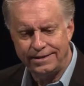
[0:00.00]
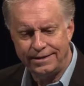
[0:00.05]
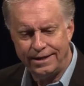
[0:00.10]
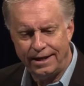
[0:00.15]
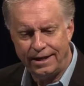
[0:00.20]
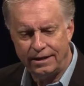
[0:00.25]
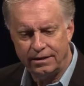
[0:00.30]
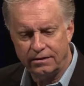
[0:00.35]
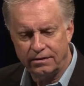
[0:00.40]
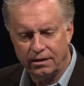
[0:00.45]

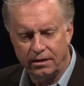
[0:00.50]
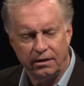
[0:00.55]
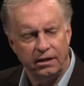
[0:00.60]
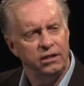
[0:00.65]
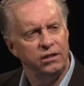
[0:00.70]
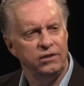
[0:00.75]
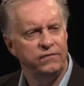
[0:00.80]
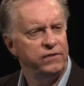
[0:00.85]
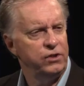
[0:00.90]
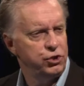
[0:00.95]
that an
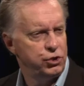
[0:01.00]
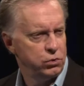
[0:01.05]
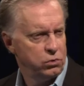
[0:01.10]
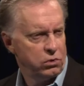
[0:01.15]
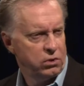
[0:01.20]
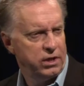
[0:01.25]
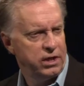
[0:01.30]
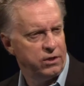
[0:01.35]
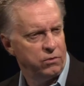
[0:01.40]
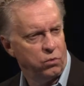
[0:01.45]
individual
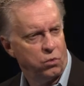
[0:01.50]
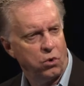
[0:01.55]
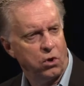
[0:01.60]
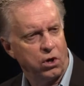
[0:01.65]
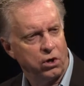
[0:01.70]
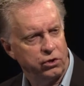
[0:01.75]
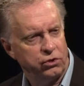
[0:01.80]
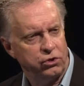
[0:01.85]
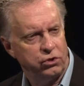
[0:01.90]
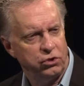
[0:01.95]
can
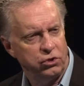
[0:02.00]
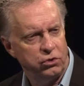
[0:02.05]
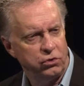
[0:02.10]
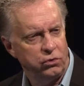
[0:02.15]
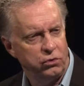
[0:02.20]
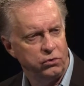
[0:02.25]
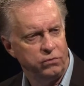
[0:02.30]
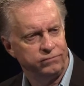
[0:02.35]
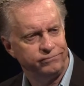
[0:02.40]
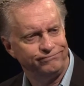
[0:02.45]
work
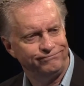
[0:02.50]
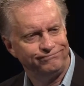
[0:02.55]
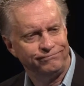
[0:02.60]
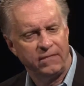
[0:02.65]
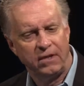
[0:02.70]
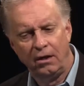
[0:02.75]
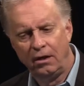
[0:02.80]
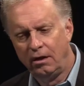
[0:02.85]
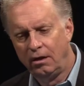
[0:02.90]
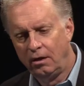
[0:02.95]
to
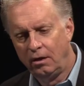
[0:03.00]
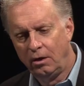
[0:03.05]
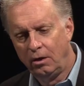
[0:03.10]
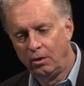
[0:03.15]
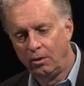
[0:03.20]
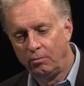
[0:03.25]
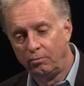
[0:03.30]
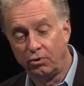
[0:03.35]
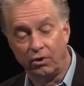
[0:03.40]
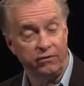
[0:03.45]

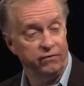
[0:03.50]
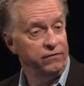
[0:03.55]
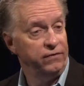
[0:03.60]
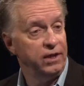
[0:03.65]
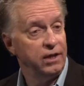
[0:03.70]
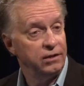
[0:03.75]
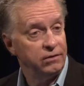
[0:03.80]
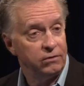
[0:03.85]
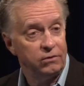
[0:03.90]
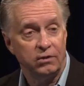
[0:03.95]

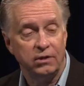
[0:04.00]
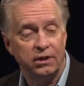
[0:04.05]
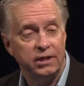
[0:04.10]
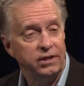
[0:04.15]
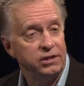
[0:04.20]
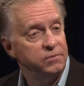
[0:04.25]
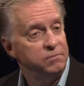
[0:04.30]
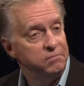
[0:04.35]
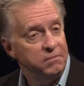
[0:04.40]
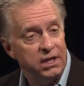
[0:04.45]
prevent or at
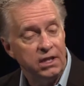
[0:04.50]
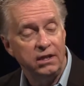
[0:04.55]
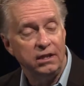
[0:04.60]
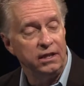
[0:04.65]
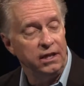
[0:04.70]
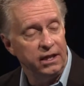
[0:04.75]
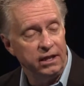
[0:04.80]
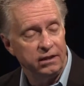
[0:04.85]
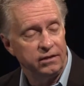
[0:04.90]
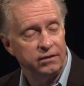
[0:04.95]
least
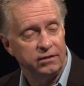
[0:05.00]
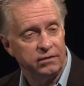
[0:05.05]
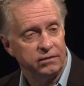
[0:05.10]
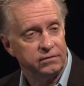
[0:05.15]
mitigate